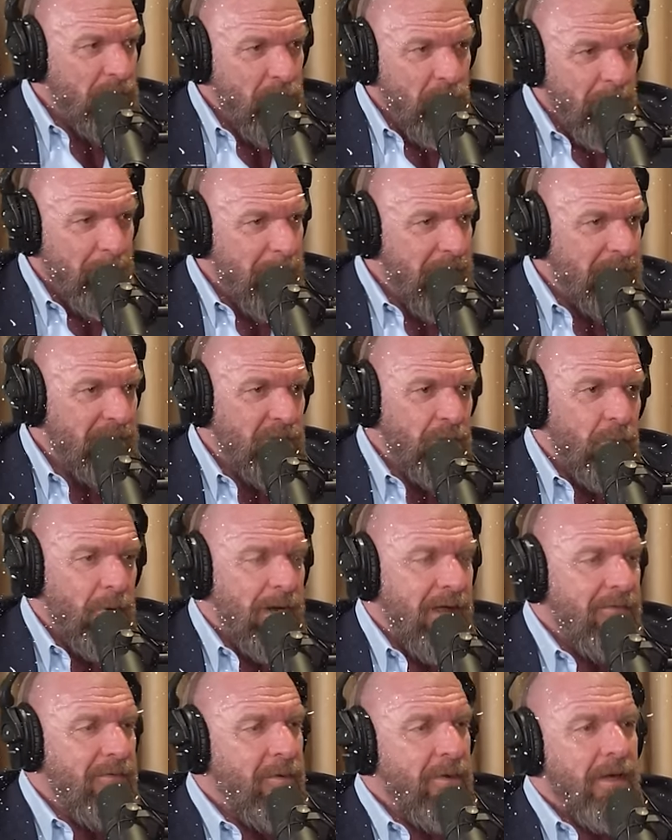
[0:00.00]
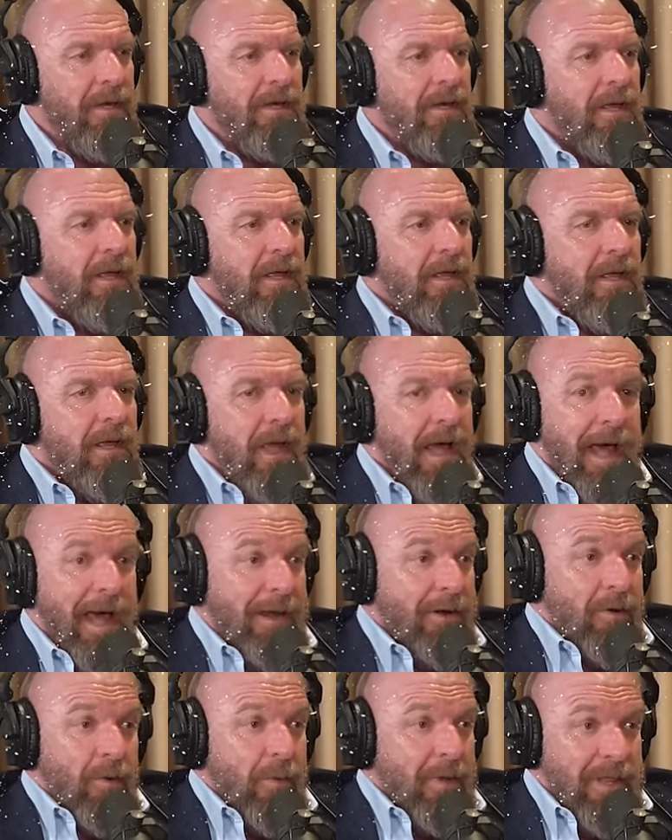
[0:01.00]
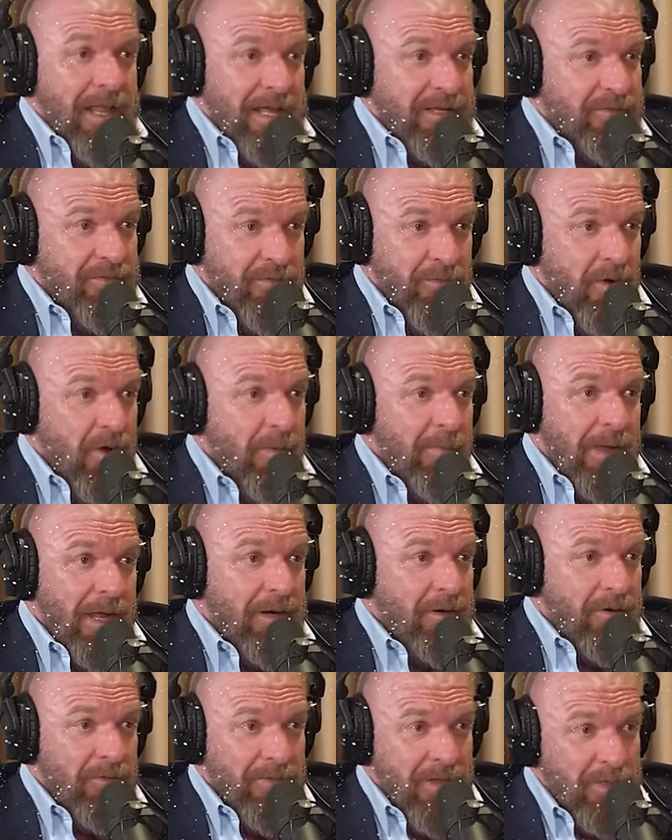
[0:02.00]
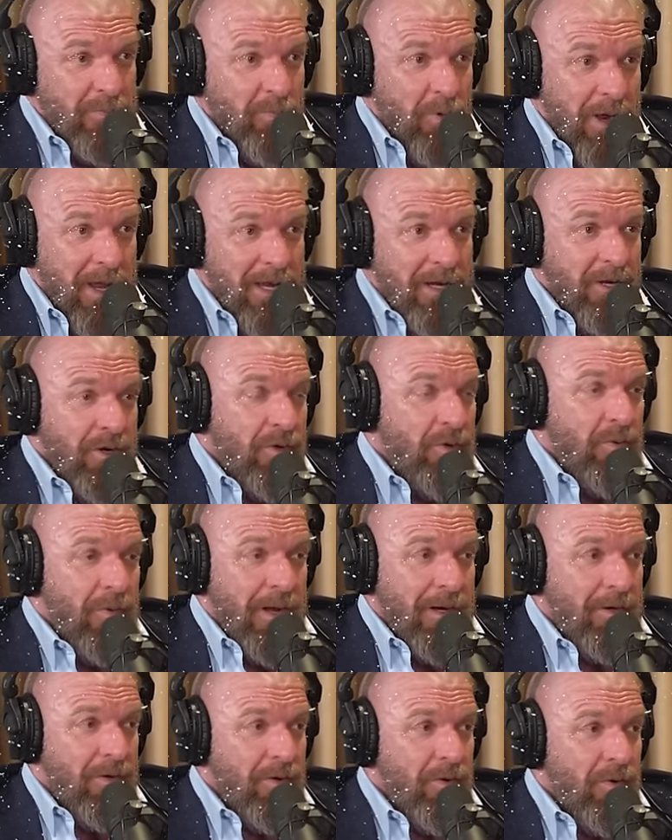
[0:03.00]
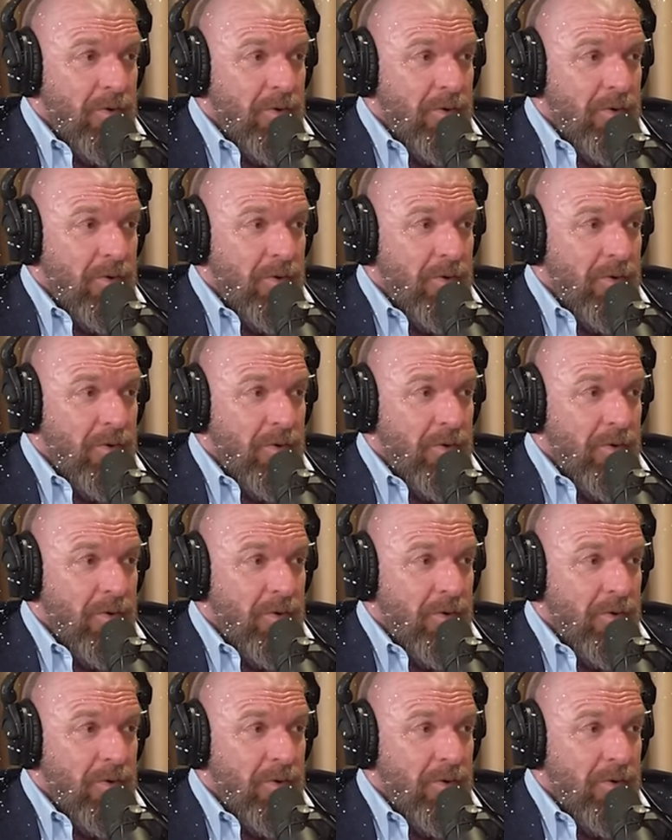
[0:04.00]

or doing mitts or whatever, and I don't know when that's from. I don't know if that's brand new. I don't